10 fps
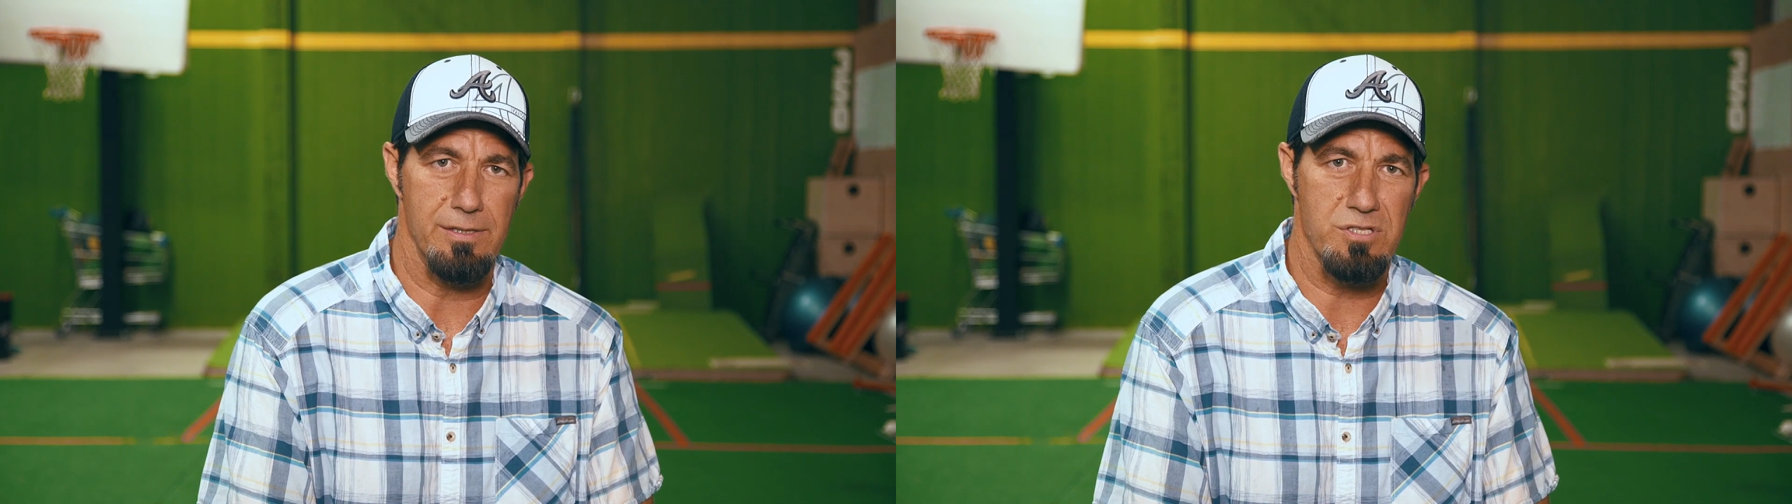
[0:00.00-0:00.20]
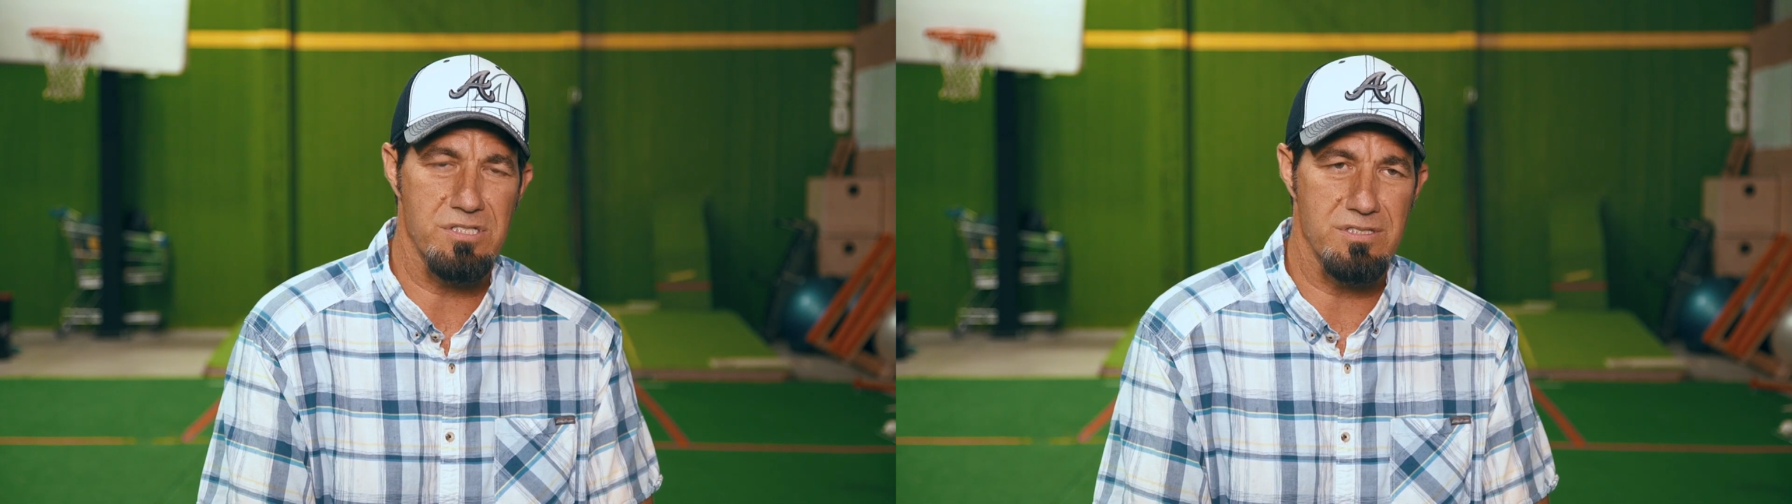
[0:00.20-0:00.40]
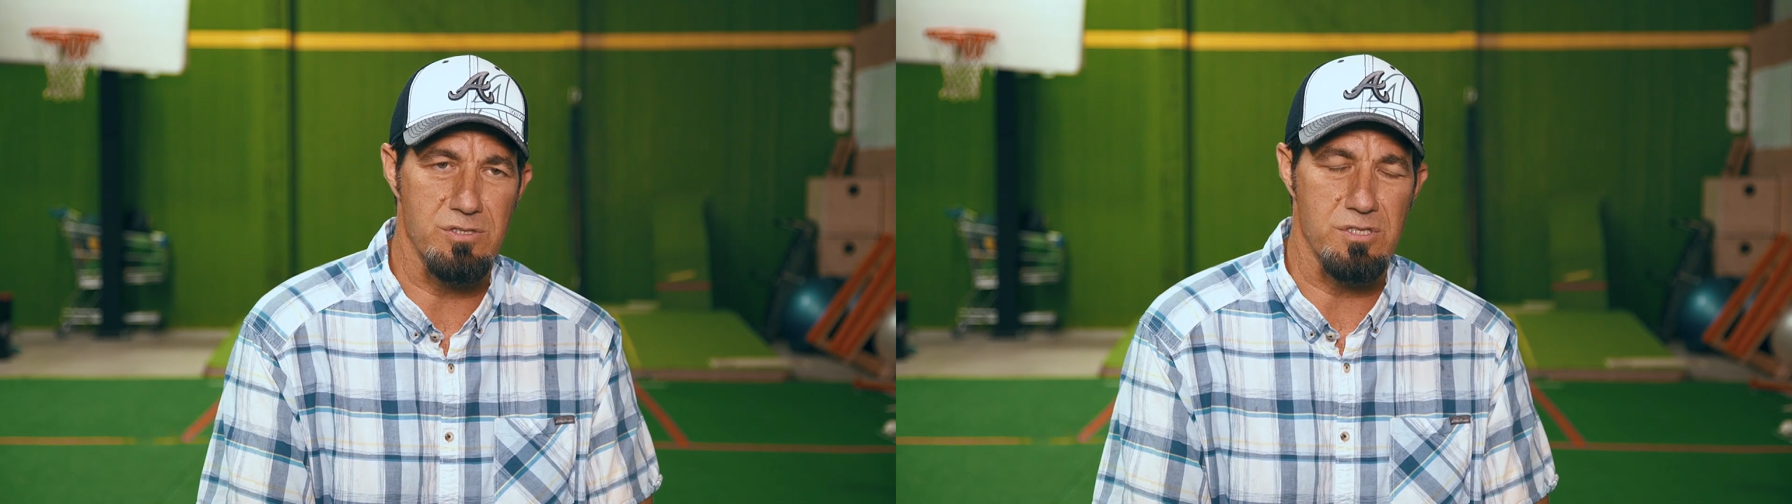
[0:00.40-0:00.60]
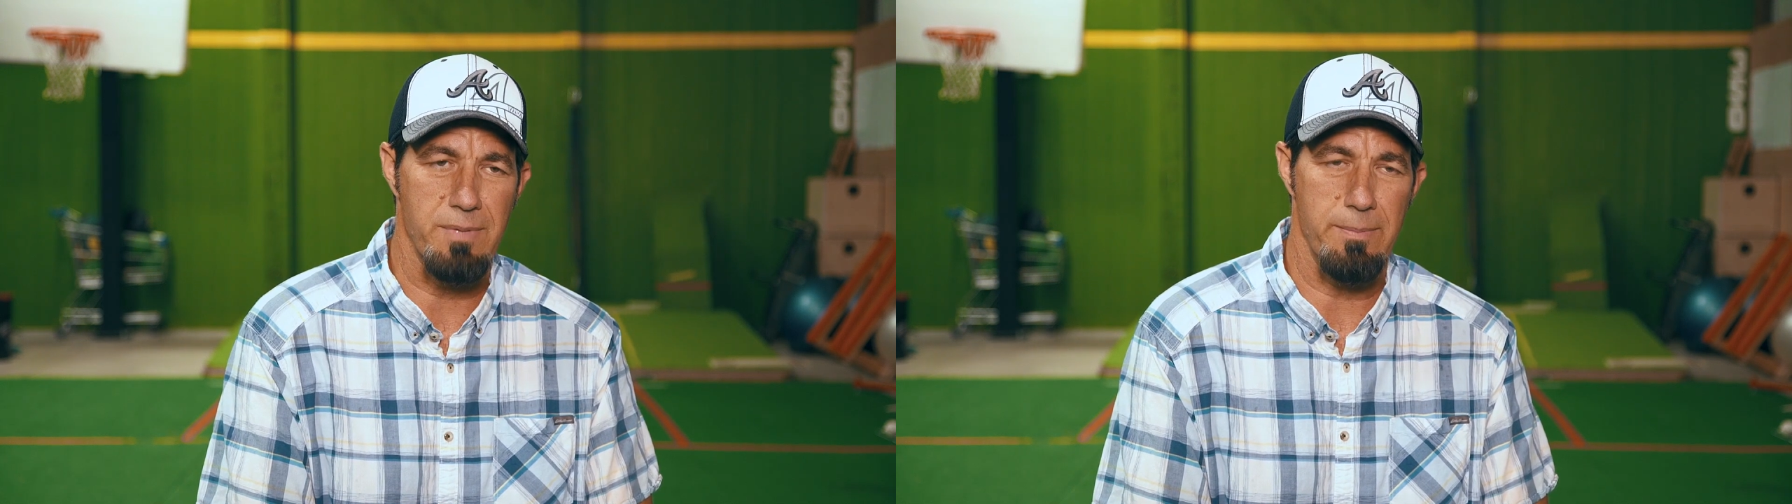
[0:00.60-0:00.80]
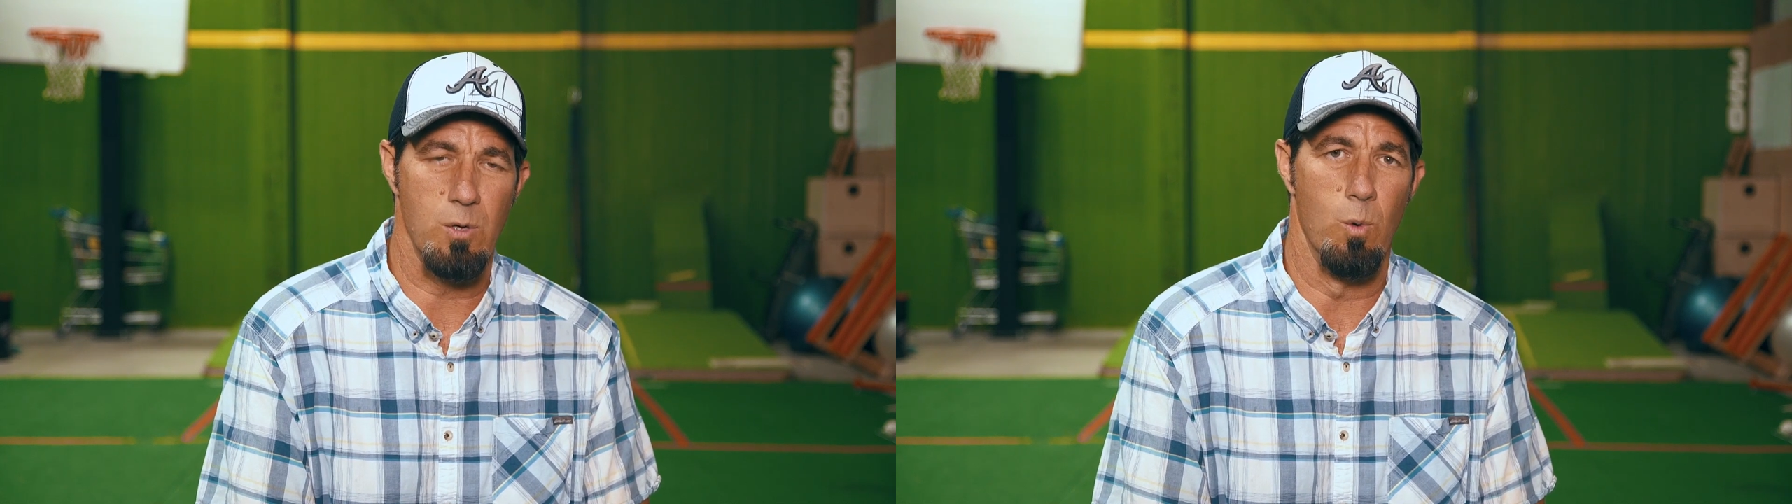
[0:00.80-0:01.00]
just
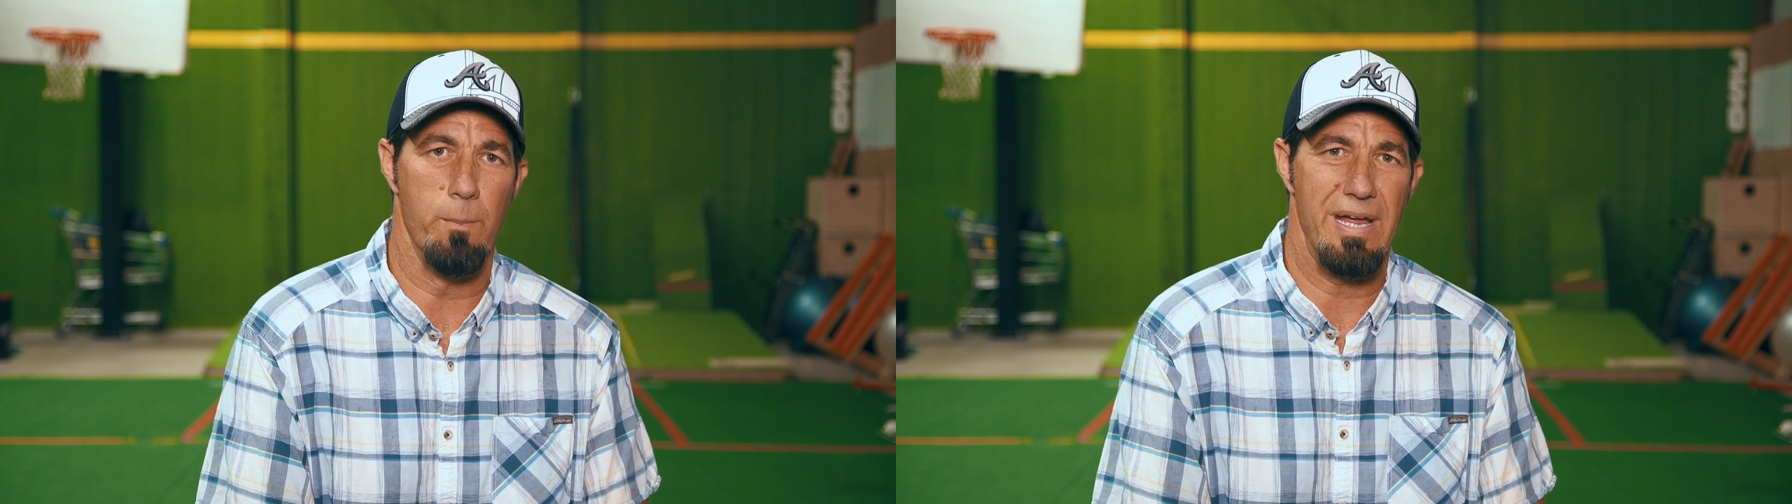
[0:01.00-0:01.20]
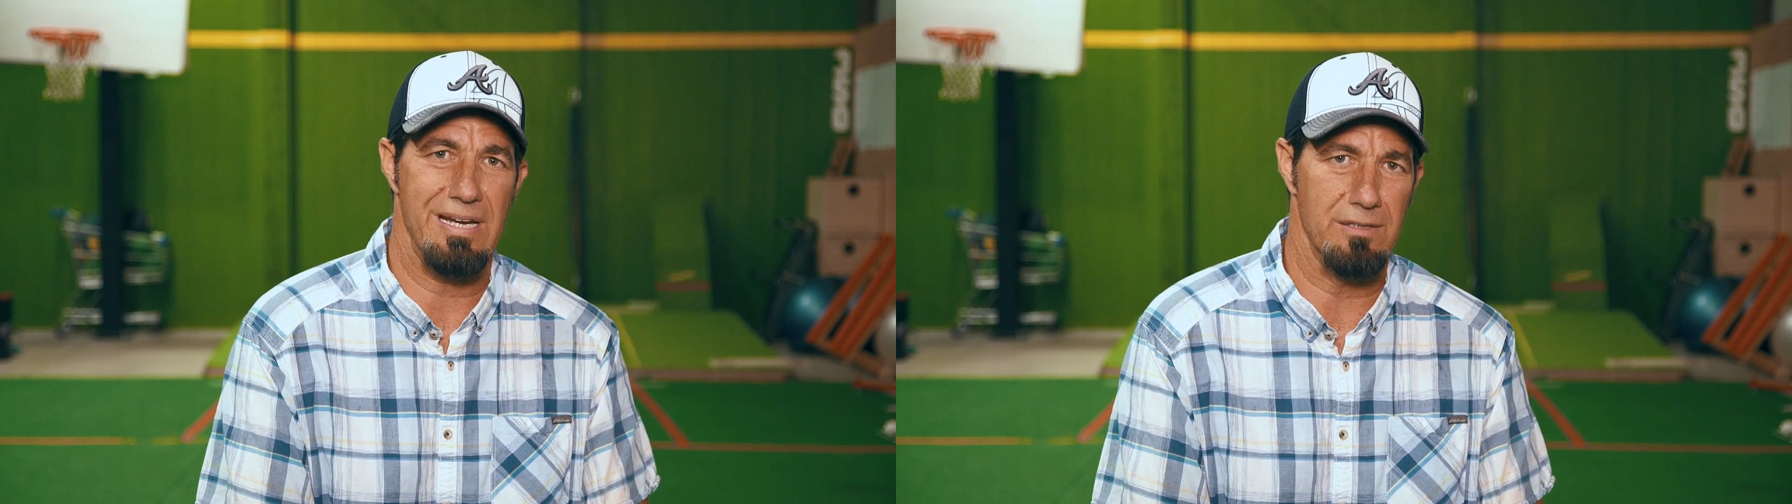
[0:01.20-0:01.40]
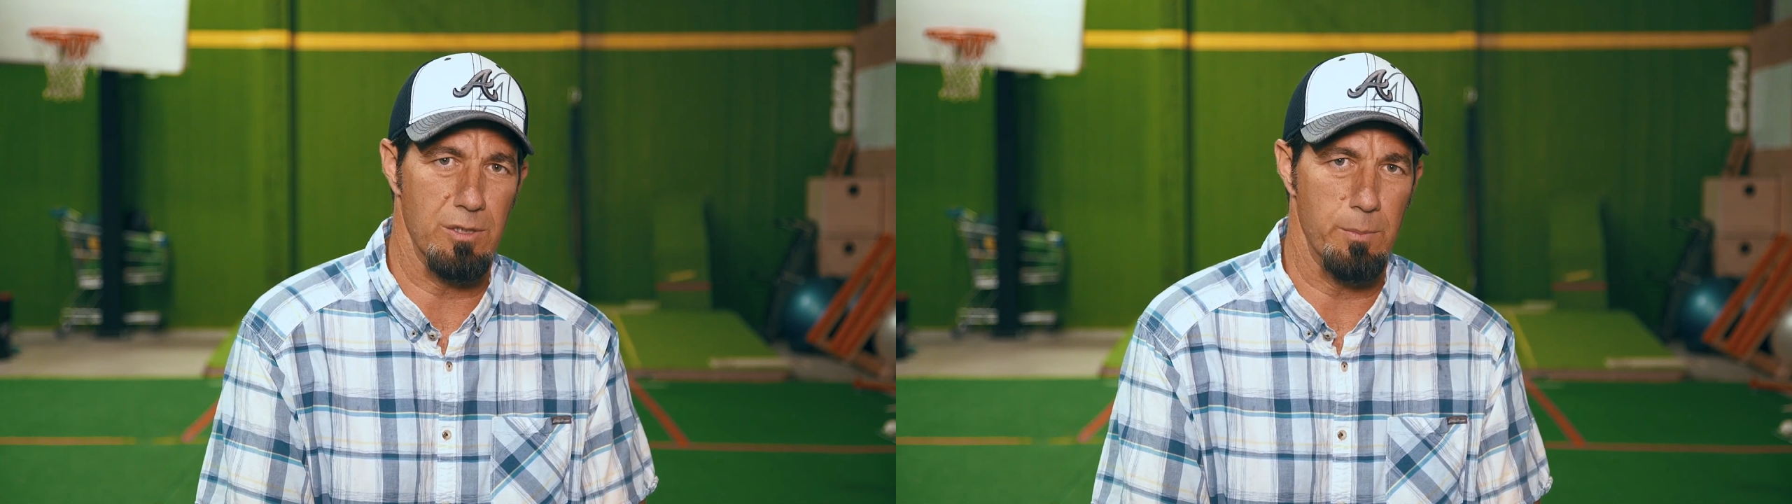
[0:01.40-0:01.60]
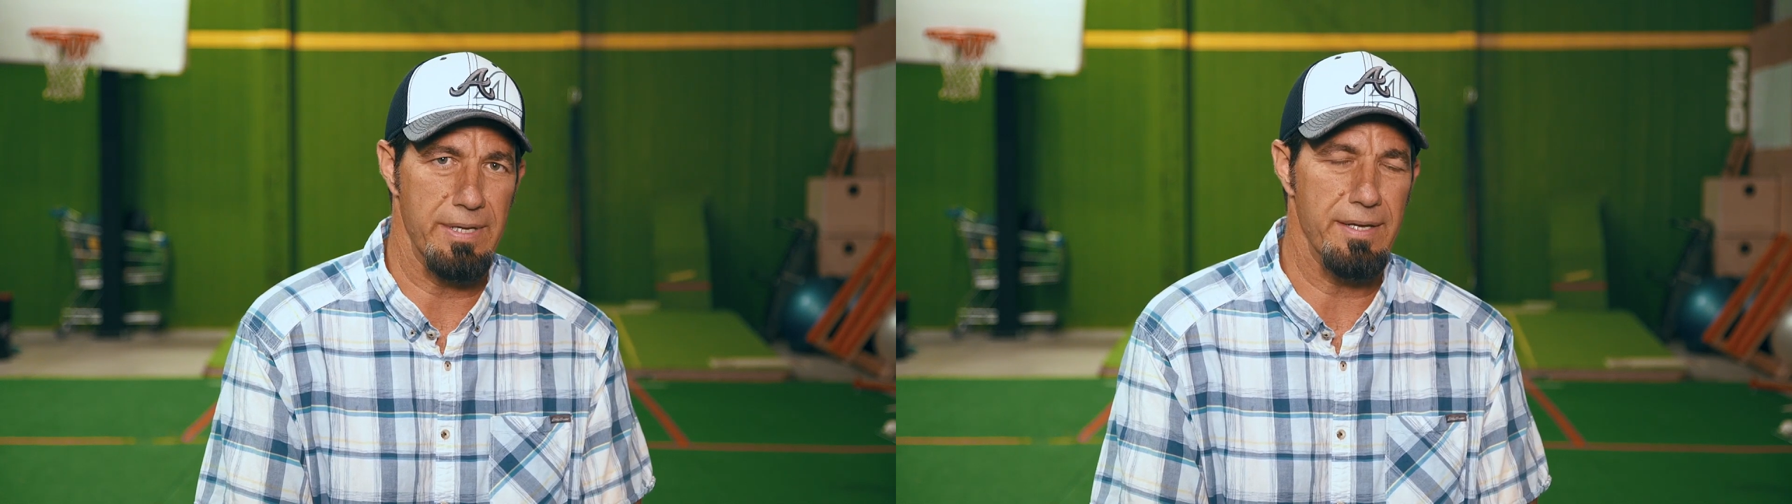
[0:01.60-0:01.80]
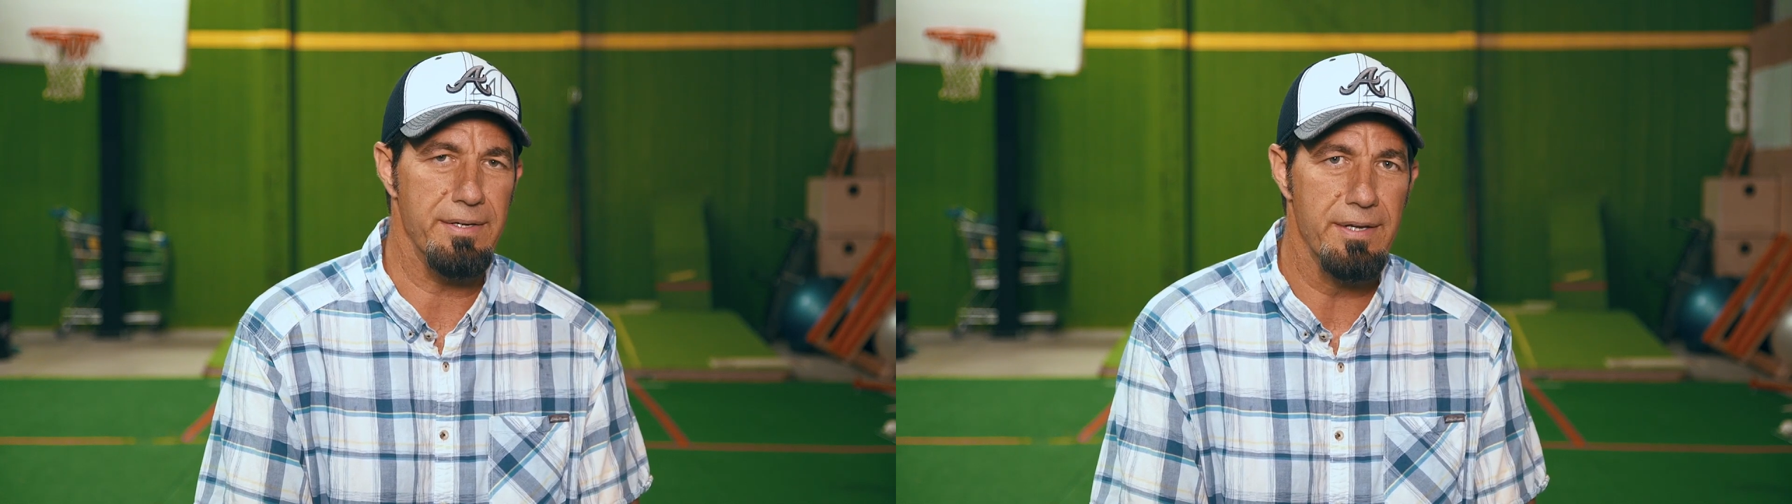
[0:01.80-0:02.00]
maybe going back a little
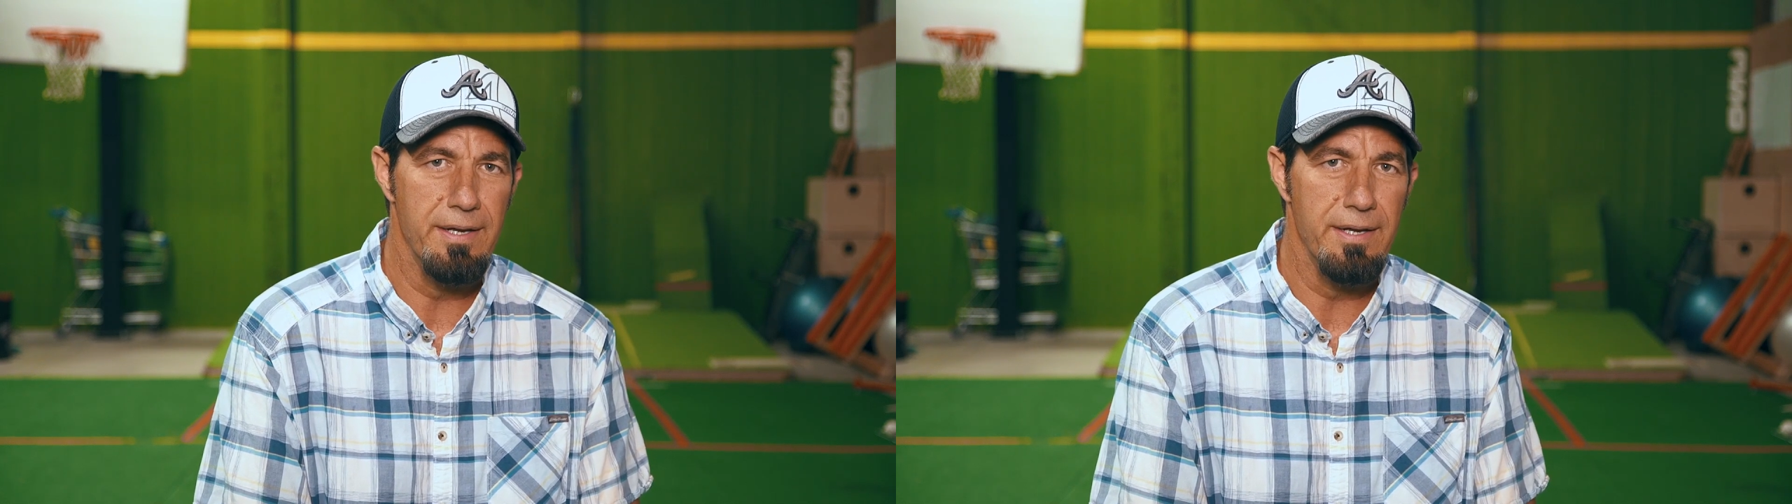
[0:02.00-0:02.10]
bit